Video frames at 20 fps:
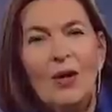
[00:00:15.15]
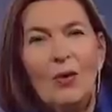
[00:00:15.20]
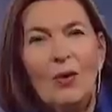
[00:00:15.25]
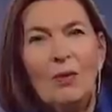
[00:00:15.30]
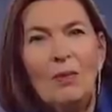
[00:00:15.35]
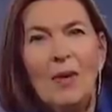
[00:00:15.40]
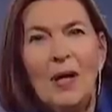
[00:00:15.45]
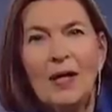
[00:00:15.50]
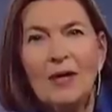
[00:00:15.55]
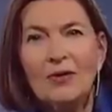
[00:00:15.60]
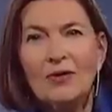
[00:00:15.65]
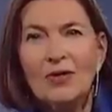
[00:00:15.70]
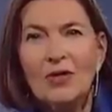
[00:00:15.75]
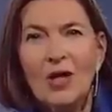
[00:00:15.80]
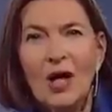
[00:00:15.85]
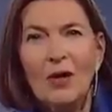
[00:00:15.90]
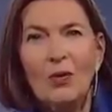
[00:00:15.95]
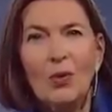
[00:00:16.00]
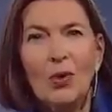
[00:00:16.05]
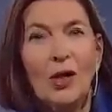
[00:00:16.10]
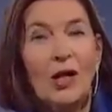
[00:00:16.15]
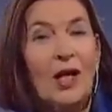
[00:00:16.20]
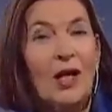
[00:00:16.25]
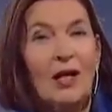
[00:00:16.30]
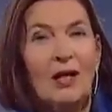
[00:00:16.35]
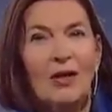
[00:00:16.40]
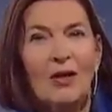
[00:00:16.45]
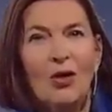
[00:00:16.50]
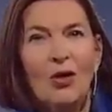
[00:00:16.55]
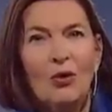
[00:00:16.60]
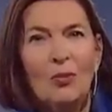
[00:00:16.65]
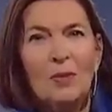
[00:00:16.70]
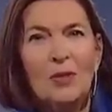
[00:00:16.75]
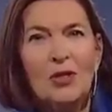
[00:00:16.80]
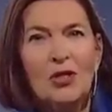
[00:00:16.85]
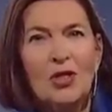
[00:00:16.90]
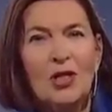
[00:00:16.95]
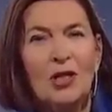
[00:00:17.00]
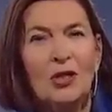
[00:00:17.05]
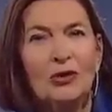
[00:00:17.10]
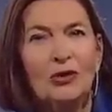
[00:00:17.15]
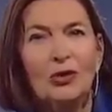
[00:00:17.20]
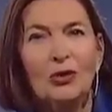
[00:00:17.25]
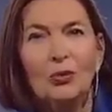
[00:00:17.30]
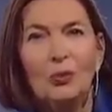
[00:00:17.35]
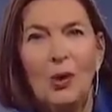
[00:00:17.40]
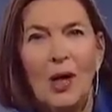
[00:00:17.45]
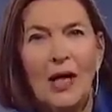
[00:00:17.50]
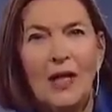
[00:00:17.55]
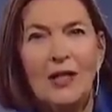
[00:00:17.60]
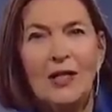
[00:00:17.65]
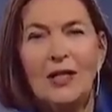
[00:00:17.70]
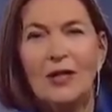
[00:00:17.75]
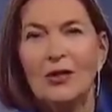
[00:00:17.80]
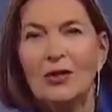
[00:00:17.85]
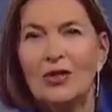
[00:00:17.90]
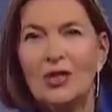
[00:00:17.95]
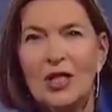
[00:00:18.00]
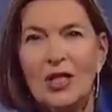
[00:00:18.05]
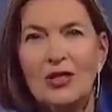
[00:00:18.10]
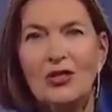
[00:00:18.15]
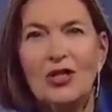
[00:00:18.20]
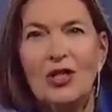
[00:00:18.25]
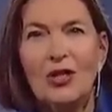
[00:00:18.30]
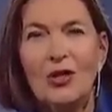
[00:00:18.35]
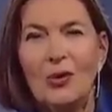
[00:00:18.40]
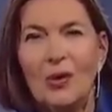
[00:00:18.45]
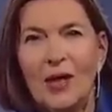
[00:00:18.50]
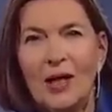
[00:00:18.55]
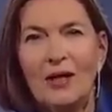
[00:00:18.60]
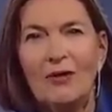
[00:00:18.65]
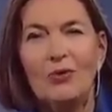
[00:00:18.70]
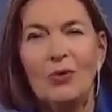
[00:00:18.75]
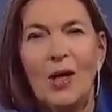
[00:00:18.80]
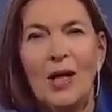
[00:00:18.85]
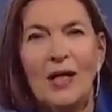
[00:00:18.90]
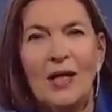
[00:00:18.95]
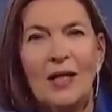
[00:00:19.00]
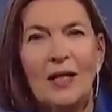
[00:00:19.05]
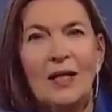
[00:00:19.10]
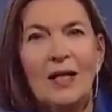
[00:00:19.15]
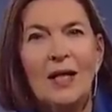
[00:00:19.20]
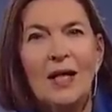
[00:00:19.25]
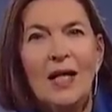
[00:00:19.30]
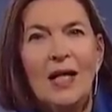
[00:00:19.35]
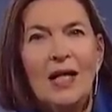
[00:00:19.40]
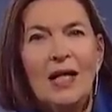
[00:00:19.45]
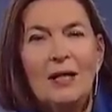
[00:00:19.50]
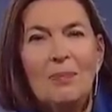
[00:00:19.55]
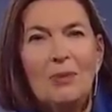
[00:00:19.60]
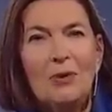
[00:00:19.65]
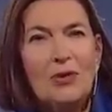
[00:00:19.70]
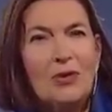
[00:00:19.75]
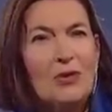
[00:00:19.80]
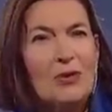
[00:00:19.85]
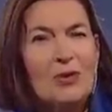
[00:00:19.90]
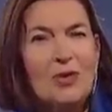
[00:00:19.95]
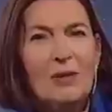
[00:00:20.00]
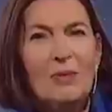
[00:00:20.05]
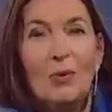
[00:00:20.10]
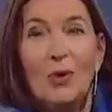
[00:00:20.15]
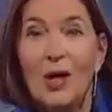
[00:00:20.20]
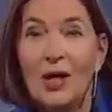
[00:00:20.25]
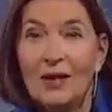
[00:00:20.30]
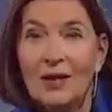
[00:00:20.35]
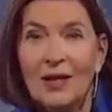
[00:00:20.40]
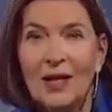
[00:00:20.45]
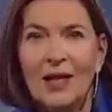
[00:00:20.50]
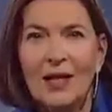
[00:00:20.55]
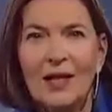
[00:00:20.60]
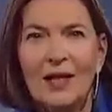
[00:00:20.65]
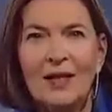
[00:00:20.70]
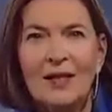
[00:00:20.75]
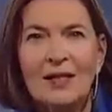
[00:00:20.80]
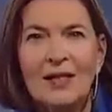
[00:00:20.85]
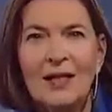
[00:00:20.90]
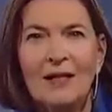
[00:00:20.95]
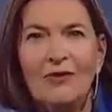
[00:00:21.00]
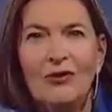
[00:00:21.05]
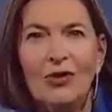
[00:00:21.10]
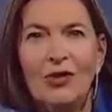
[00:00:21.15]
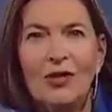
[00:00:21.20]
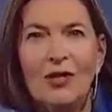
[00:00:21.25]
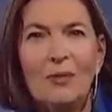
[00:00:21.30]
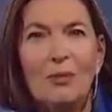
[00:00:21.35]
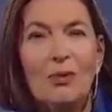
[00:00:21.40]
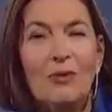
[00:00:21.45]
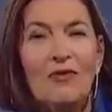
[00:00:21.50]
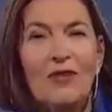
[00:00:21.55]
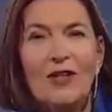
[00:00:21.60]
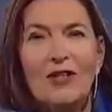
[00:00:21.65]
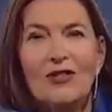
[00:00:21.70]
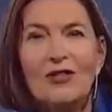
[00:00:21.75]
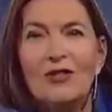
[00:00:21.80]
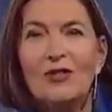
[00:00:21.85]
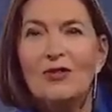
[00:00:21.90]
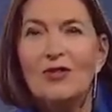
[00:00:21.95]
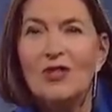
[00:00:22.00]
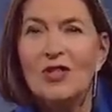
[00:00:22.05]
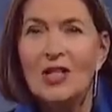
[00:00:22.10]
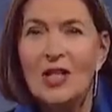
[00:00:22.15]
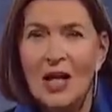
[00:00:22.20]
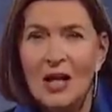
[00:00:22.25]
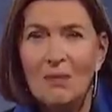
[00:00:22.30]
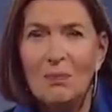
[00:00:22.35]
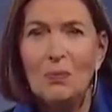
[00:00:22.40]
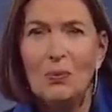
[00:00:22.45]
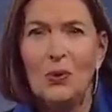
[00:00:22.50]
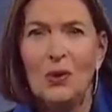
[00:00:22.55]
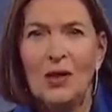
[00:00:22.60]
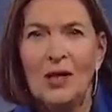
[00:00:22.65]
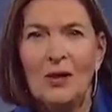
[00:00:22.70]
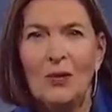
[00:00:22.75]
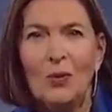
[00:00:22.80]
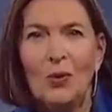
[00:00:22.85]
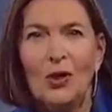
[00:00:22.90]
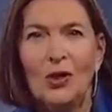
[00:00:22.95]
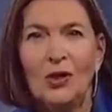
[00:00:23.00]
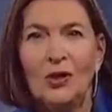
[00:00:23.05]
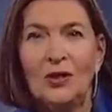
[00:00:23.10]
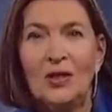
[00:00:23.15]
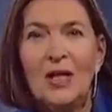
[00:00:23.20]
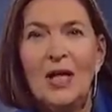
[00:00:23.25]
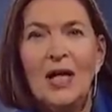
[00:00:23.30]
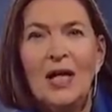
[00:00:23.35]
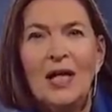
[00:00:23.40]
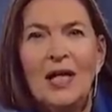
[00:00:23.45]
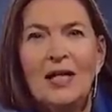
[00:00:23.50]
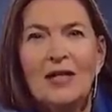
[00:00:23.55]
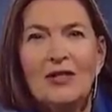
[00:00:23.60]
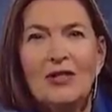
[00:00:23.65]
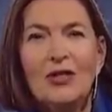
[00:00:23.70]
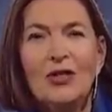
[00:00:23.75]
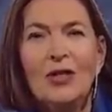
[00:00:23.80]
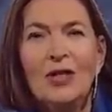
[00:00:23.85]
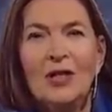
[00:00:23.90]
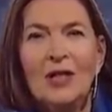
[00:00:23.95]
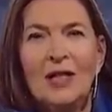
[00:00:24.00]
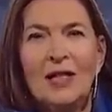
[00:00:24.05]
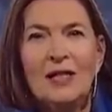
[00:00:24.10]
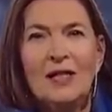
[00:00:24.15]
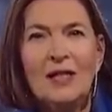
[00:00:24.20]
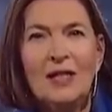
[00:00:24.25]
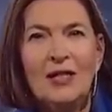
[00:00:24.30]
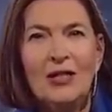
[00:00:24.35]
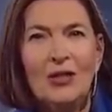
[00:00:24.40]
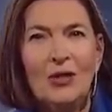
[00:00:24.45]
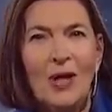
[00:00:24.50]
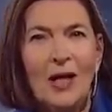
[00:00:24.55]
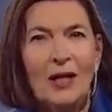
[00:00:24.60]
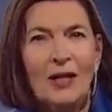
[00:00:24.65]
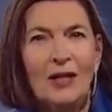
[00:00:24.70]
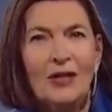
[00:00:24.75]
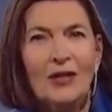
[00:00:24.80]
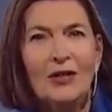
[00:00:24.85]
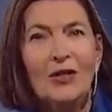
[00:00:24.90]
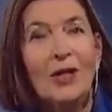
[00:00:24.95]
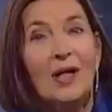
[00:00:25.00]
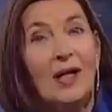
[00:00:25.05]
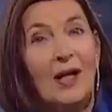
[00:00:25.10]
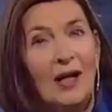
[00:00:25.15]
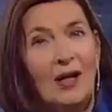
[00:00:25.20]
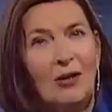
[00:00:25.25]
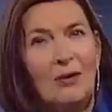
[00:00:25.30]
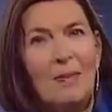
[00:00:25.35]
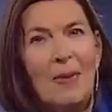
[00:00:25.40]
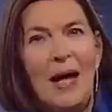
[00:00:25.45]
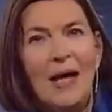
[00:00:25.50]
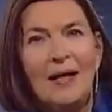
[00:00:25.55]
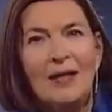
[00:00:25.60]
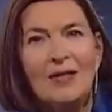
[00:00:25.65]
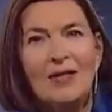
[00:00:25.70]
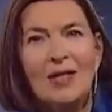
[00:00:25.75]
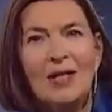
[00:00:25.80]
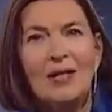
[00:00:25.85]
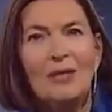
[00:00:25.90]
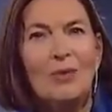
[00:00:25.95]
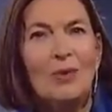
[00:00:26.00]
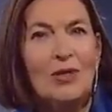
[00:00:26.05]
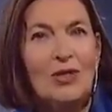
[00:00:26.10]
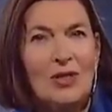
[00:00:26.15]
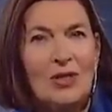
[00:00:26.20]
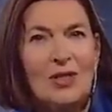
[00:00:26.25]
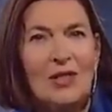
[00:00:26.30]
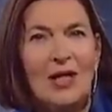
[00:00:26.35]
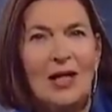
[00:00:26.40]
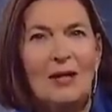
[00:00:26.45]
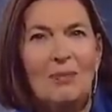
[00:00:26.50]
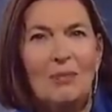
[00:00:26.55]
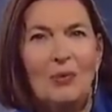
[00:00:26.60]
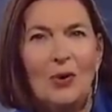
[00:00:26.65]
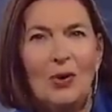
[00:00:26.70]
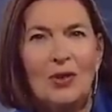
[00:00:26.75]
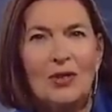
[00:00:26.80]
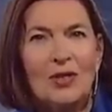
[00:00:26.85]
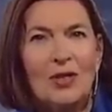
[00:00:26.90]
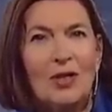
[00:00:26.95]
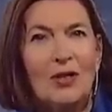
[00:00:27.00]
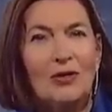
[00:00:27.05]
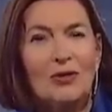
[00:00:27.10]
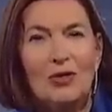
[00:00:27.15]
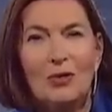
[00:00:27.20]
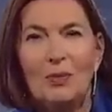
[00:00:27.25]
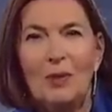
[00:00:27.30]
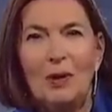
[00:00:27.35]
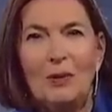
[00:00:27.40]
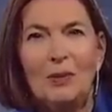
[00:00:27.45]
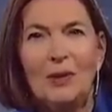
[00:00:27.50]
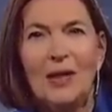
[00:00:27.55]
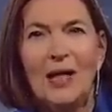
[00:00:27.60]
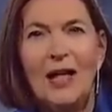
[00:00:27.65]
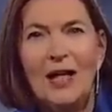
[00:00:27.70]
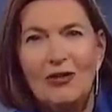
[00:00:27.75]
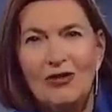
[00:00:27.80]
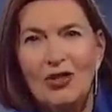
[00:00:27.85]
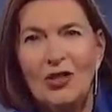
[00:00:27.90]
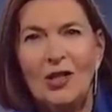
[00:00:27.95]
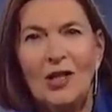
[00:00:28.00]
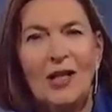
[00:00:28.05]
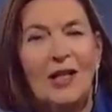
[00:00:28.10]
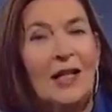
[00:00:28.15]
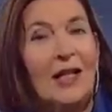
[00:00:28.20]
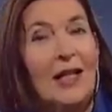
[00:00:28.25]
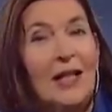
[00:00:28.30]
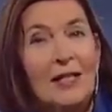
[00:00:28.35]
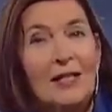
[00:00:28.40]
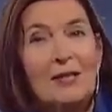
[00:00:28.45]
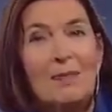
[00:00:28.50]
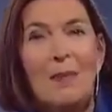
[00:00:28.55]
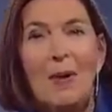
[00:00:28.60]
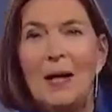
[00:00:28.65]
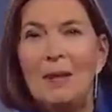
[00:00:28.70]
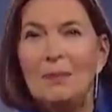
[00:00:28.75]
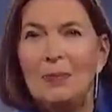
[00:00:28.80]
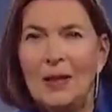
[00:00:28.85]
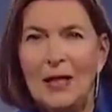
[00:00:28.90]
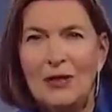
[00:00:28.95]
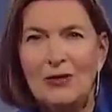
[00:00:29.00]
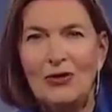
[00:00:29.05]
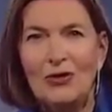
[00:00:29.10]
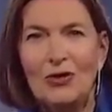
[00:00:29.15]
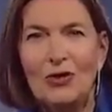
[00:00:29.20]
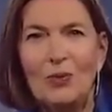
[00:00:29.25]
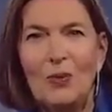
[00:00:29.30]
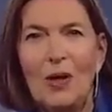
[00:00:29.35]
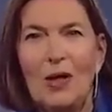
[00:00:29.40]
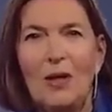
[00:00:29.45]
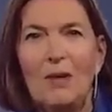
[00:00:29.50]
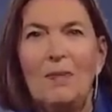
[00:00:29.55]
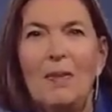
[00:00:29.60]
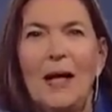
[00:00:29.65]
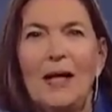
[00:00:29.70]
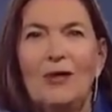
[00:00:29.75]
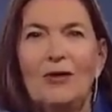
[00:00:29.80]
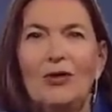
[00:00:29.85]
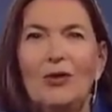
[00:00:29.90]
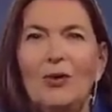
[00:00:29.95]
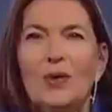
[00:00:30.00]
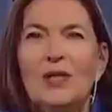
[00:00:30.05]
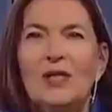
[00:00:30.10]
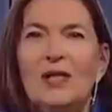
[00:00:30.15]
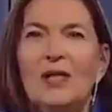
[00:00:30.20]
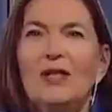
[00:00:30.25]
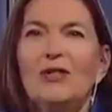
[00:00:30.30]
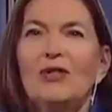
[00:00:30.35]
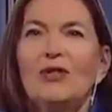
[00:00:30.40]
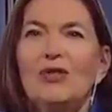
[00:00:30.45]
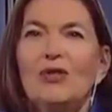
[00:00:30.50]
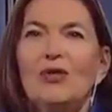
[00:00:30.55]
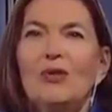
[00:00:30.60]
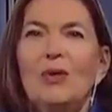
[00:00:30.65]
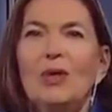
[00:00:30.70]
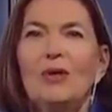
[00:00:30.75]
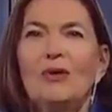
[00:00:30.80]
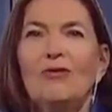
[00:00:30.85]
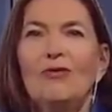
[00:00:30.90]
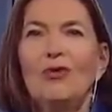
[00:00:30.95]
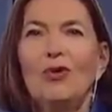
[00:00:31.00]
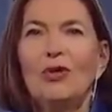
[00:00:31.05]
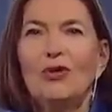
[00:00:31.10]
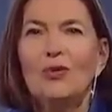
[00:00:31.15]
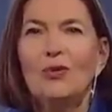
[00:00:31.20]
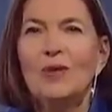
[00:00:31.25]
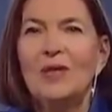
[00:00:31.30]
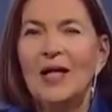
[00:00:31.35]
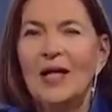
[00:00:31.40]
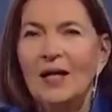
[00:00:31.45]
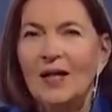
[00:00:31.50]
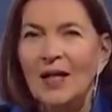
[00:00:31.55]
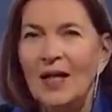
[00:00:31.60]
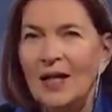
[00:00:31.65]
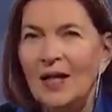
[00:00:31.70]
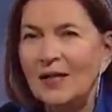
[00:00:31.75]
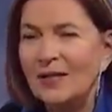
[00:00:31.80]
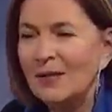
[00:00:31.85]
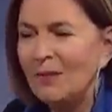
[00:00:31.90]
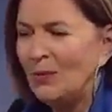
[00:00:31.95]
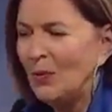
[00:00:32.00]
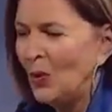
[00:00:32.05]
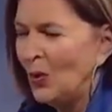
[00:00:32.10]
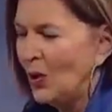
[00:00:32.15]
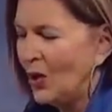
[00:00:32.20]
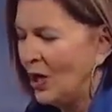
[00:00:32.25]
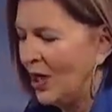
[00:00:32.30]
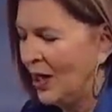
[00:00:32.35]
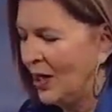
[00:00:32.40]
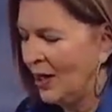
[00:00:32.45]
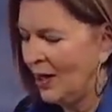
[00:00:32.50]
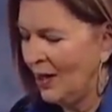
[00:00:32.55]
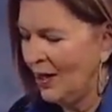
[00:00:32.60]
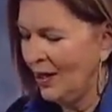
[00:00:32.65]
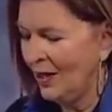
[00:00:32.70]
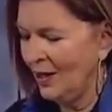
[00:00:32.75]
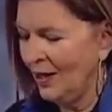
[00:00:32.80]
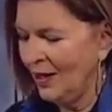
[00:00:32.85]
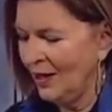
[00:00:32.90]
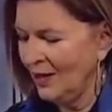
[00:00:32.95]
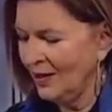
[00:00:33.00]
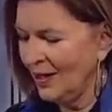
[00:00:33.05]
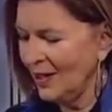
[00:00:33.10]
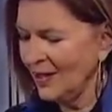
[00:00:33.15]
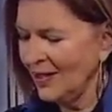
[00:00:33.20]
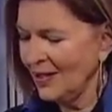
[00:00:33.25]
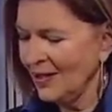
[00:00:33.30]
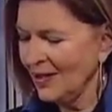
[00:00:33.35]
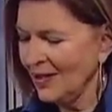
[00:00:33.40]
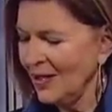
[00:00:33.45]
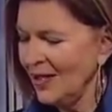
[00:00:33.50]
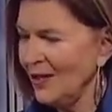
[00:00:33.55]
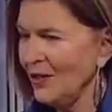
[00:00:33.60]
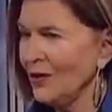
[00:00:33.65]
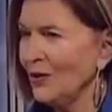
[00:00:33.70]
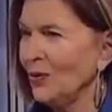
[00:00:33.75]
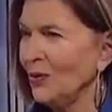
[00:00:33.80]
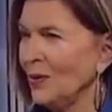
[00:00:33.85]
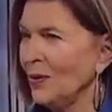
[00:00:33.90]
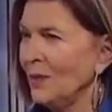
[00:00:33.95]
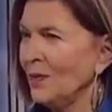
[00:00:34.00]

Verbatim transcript: When Michael's not working in a homeless shelter, writing, or teaching creative writing, he pursues a more athletic endeavor in the professional skateboarding world. He is currently senior editor at Color Magazine, which is skateboard's culture publication, and it is my pleasure to welcome Michael Christie to Studio 4 to tell us more. Nice to see you.